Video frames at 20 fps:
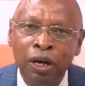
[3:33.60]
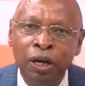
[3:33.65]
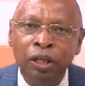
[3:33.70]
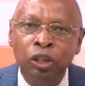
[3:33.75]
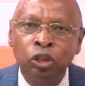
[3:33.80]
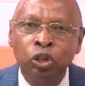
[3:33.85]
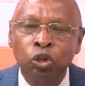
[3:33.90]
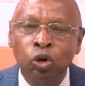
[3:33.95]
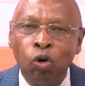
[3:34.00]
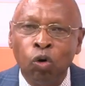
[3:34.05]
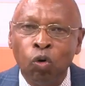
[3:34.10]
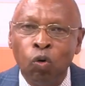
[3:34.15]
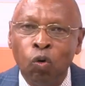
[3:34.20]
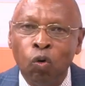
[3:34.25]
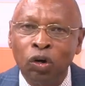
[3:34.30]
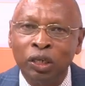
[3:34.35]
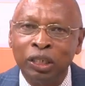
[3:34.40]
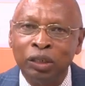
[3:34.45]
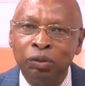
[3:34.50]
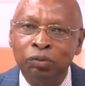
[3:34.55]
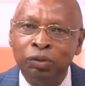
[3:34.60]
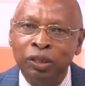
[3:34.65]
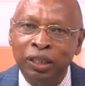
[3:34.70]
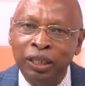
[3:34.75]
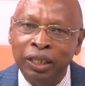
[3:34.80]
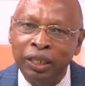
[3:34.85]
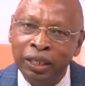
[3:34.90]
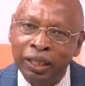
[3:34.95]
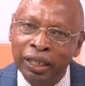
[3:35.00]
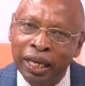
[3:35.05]
So what
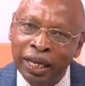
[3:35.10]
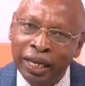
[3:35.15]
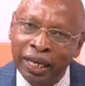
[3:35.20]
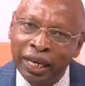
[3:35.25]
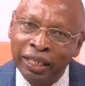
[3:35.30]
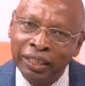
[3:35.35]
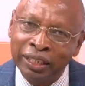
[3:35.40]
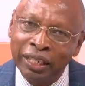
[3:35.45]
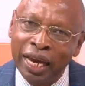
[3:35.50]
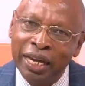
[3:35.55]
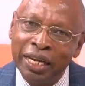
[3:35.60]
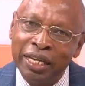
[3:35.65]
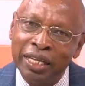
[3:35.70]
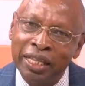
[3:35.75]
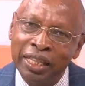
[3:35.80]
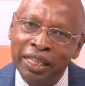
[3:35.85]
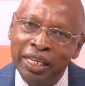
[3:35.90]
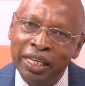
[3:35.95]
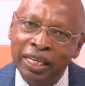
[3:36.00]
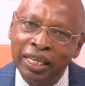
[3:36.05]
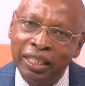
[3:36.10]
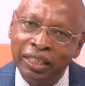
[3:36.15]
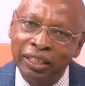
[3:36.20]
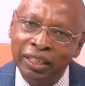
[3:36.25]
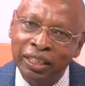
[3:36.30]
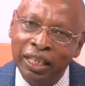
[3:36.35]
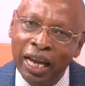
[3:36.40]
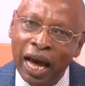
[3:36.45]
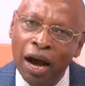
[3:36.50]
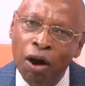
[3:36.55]
we, the exciting thing is
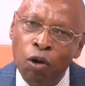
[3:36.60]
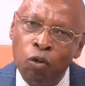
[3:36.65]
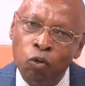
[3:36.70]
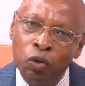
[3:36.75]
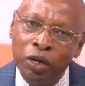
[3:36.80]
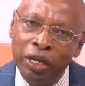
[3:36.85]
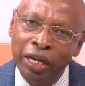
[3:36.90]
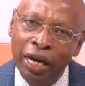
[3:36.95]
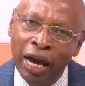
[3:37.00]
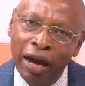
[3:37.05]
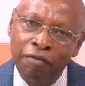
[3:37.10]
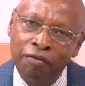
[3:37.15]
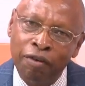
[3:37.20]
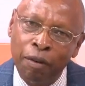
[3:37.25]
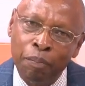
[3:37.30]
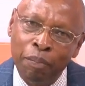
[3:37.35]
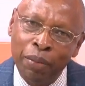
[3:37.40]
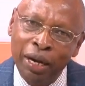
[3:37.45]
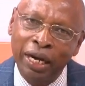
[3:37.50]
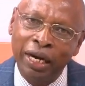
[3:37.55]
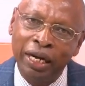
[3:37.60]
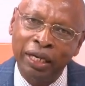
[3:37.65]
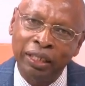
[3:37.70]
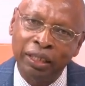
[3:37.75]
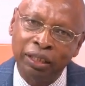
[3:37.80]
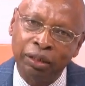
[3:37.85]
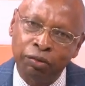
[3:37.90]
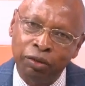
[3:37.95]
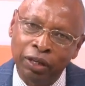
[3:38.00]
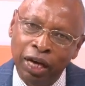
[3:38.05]
now we have a
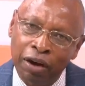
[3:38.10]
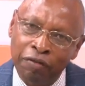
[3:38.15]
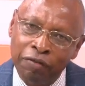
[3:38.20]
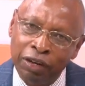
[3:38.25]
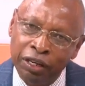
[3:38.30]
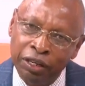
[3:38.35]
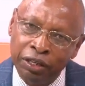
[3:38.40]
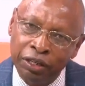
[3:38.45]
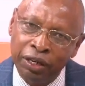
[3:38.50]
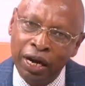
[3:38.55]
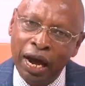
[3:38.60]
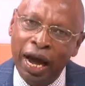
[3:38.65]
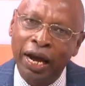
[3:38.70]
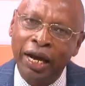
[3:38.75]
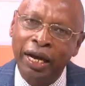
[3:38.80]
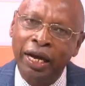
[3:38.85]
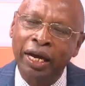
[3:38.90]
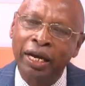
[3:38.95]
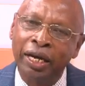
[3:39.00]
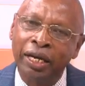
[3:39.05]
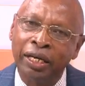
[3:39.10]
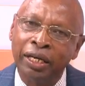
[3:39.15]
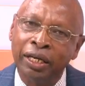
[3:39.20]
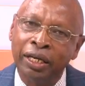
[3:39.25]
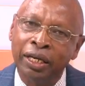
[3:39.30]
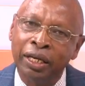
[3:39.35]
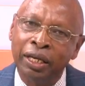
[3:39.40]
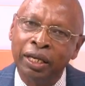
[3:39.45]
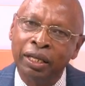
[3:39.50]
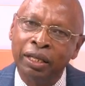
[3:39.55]
mechanism, we have a drug
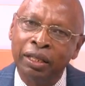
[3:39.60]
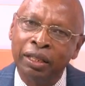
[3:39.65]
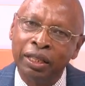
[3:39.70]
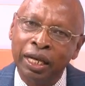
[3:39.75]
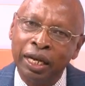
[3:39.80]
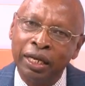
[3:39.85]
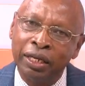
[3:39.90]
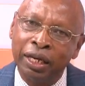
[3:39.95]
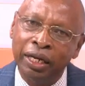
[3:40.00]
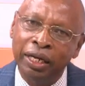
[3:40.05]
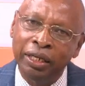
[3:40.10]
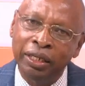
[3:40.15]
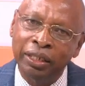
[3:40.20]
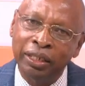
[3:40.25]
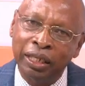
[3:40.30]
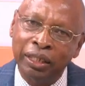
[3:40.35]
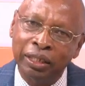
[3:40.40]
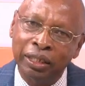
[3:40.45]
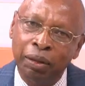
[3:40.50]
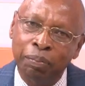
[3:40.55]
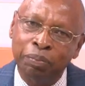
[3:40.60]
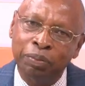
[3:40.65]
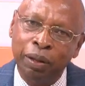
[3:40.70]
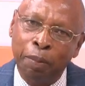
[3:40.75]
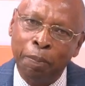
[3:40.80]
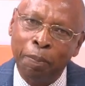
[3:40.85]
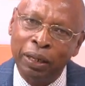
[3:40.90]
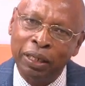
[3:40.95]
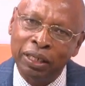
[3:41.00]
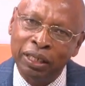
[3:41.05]
that intercept
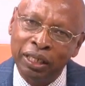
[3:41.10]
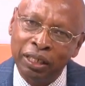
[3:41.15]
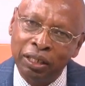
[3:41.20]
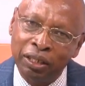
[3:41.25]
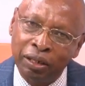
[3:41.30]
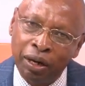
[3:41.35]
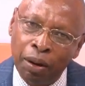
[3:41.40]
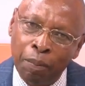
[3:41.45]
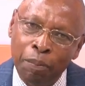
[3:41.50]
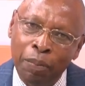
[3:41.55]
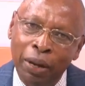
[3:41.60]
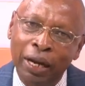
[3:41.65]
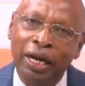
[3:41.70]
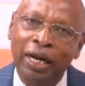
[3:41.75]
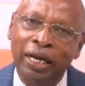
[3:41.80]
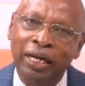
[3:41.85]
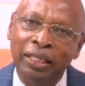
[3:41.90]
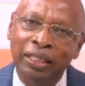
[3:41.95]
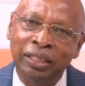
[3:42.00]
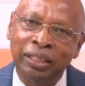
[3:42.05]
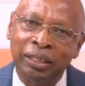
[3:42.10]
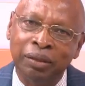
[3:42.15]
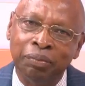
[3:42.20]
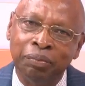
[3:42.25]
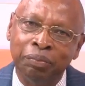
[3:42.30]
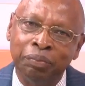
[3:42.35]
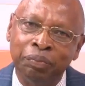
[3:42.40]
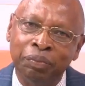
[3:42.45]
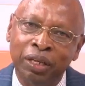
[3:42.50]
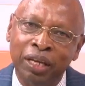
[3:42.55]
a particular
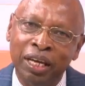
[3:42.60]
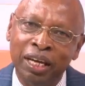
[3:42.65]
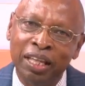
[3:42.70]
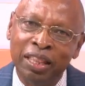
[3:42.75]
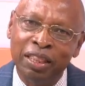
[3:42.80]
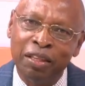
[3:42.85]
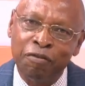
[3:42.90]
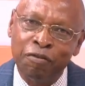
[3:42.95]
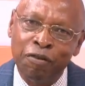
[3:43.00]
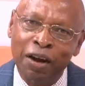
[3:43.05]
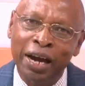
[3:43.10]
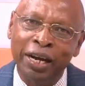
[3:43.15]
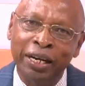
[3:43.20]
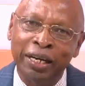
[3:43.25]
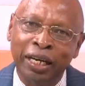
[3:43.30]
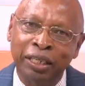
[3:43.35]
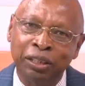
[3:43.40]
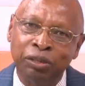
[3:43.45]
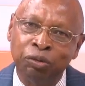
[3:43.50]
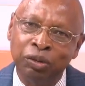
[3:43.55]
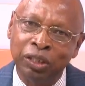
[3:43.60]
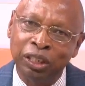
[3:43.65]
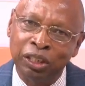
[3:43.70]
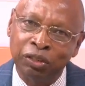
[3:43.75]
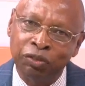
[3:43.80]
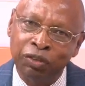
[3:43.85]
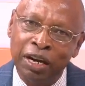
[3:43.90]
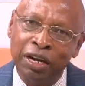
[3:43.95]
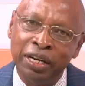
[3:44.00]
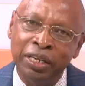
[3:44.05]
mechanism in the virus, which
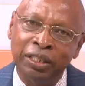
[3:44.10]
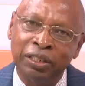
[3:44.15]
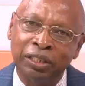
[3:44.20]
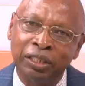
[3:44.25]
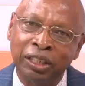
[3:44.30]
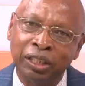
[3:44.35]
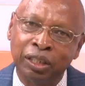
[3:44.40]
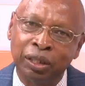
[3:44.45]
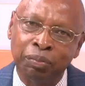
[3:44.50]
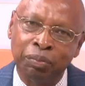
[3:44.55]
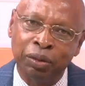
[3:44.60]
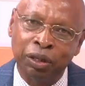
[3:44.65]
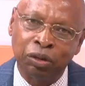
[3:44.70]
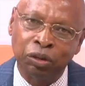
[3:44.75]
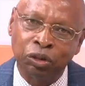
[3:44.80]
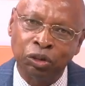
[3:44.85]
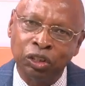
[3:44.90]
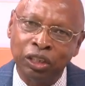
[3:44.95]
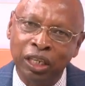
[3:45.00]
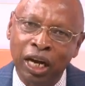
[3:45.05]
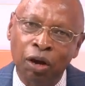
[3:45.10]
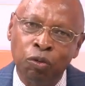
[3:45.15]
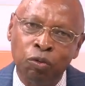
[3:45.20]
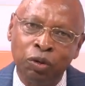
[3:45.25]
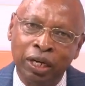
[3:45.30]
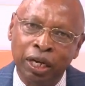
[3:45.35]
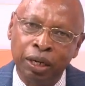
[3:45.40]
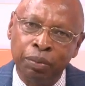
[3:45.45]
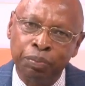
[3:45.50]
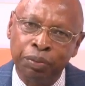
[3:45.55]
is very interesting because now
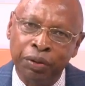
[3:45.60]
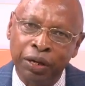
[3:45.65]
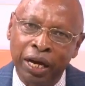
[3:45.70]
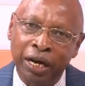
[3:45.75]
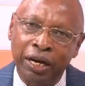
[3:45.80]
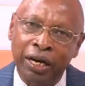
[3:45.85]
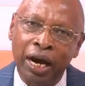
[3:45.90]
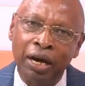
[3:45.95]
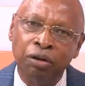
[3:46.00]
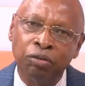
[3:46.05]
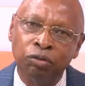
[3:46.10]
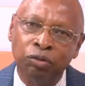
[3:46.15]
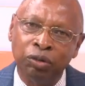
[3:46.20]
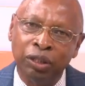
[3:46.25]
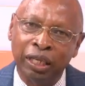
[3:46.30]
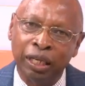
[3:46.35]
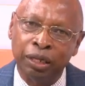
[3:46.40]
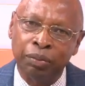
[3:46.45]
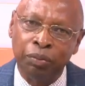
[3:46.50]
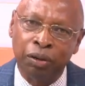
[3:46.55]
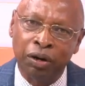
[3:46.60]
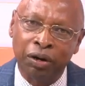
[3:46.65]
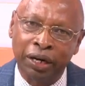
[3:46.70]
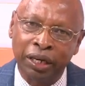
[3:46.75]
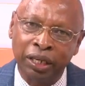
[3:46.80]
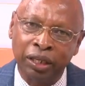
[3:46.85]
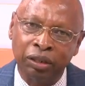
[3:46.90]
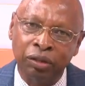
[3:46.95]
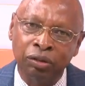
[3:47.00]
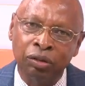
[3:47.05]
we can play around with that
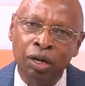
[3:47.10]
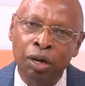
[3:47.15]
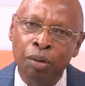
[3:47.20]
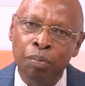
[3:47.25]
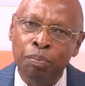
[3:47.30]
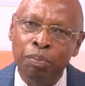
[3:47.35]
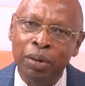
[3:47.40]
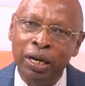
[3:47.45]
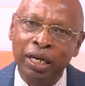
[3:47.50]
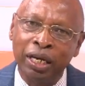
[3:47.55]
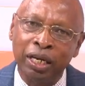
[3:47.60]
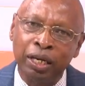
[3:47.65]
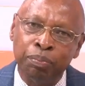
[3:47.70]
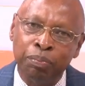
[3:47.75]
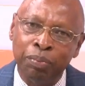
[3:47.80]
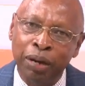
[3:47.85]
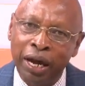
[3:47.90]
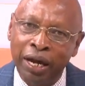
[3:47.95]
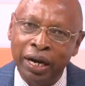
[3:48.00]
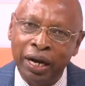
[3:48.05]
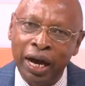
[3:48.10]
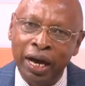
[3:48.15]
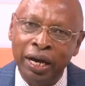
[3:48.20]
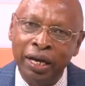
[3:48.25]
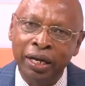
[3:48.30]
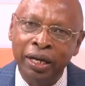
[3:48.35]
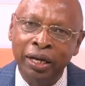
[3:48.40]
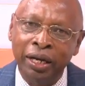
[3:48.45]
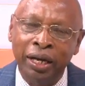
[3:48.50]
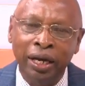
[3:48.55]
molecule, make it better,
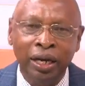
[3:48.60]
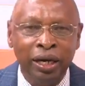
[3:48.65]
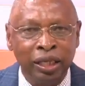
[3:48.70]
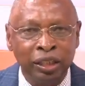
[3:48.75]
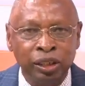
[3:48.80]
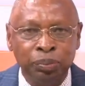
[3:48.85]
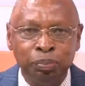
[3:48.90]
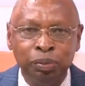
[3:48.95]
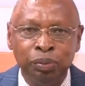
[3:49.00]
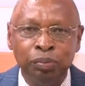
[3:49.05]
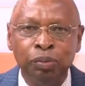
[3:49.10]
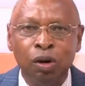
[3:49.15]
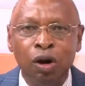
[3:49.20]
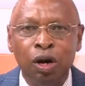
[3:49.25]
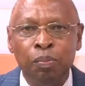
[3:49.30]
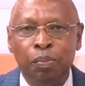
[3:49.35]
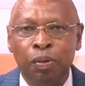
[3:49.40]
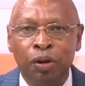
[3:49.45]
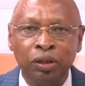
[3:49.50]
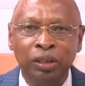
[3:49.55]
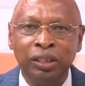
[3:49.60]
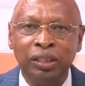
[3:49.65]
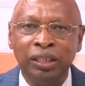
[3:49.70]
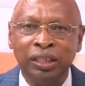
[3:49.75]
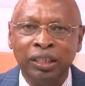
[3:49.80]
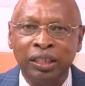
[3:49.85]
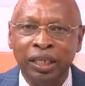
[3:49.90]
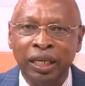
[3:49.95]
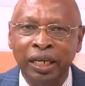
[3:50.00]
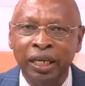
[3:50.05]
and more
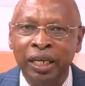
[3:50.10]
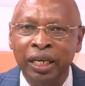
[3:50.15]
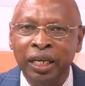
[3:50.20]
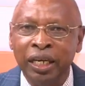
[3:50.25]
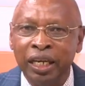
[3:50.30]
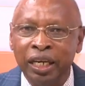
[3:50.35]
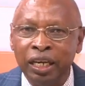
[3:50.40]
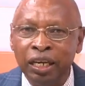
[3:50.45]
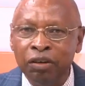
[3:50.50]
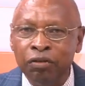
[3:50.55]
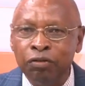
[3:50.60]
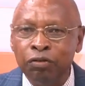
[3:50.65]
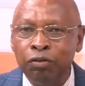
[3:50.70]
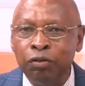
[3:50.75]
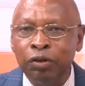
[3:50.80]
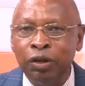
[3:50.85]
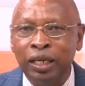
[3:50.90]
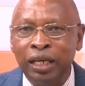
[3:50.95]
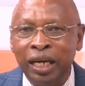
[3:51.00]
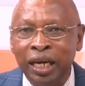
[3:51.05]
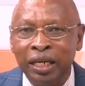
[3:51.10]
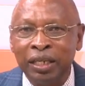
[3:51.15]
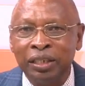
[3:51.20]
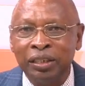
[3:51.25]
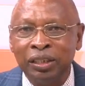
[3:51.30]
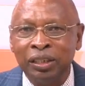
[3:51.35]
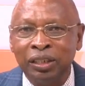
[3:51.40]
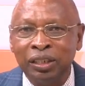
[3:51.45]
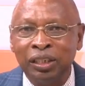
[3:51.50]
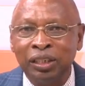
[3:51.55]
importantly, if we get
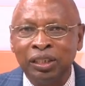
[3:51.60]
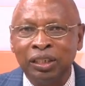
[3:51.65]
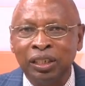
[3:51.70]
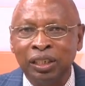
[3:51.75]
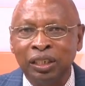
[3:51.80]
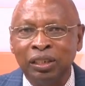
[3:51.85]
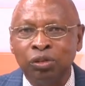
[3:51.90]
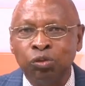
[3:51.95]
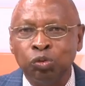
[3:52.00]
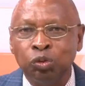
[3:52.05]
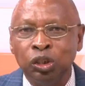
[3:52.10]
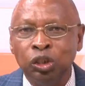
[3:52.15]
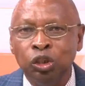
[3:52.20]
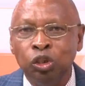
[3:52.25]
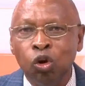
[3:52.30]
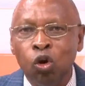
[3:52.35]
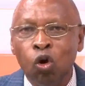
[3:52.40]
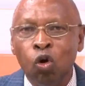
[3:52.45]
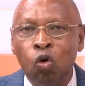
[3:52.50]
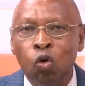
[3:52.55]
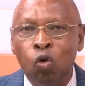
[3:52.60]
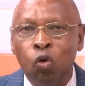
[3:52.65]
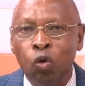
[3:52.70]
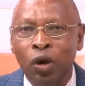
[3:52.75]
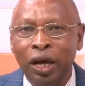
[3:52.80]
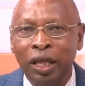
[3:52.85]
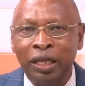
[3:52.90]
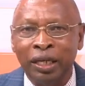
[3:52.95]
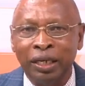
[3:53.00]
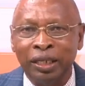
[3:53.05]
resistance, we know
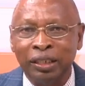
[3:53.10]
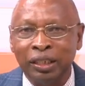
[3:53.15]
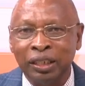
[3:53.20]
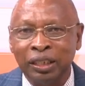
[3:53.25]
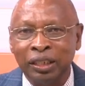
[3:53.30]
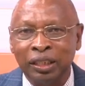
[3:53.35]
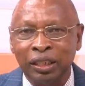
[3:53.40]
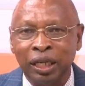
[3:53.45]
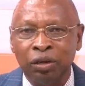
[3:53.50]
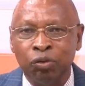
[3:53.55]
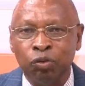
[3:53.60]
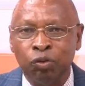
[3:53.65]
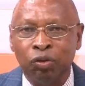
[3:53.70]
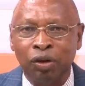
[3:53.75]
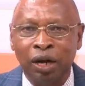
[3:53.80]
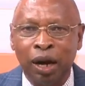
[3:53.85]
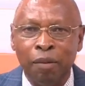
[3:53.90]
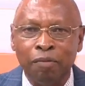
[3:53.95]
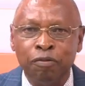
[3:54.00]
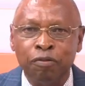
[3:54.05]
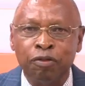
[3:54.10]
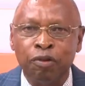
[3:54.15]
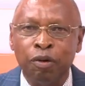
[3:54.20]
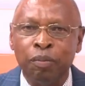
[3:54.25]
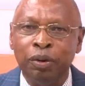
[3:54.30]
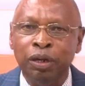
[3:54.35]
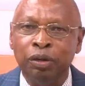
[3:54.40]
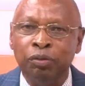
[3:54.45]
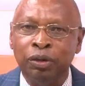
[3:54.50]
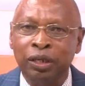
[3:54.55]
where the resistance will come
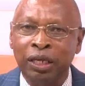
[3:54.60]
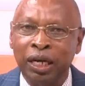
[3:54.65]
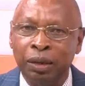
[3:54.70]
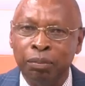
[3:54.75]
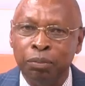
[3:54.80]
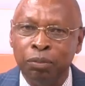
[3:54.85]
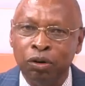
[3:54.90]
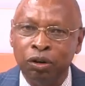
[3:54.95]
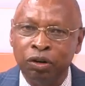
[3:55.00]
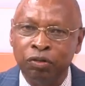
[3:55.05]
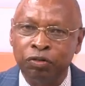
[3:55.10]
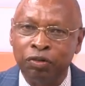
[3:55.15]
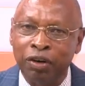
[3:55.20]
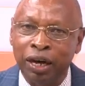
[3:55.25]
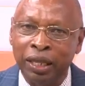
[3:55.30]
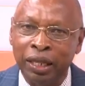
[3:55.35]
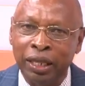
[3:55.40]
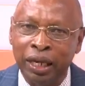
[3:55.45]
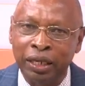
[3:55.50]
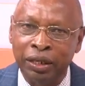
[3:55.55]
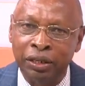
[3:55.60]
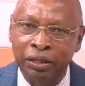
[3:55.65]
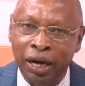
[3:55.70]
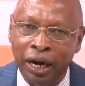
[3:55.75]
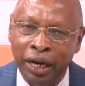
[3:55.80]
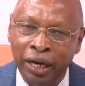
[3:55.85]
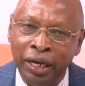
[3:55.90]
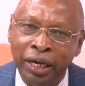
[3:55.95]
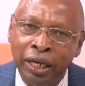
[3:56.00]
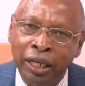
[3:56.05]
from and we can modify that
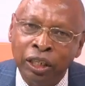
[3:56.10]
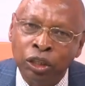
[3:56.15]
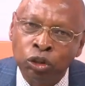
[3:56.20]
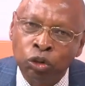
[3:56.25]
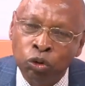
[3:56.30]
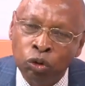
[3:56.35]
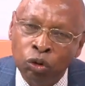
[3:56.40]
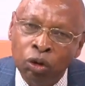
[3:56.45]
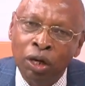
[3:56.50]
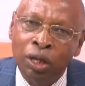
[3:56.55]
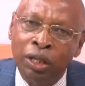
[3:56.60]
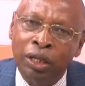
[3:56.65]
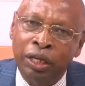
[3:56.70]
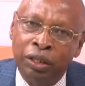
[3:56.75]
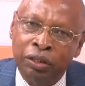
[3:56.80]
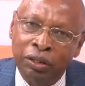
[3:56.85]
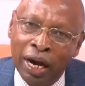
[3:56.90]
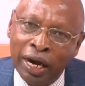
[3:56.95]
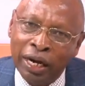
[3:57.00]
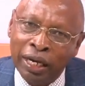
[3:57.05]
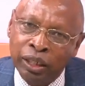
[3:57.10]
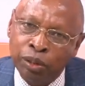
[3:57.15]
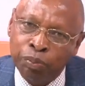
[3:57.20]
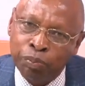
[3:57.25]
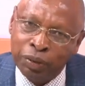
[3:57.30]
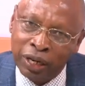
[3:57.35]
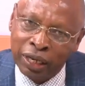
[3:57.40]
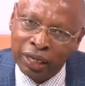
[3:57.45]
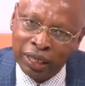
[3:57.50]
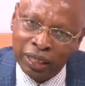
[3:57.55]
drug. So the drug is
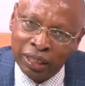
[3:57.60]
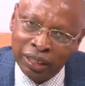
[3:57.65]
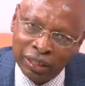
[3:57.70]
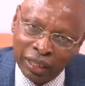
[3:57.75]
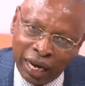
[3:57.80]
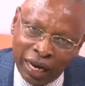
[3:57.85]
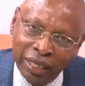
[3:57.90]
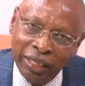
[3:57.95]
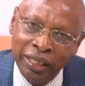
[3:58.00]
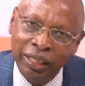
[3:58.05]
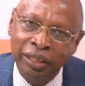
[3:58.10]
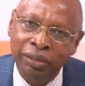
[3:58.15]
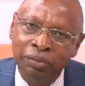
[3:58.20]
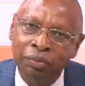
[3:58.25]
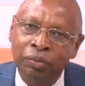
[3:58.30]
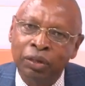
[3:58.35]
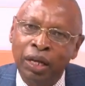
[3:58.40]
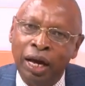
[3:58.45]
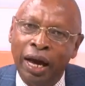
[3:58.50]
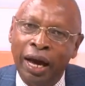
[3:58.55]
pretty exciting.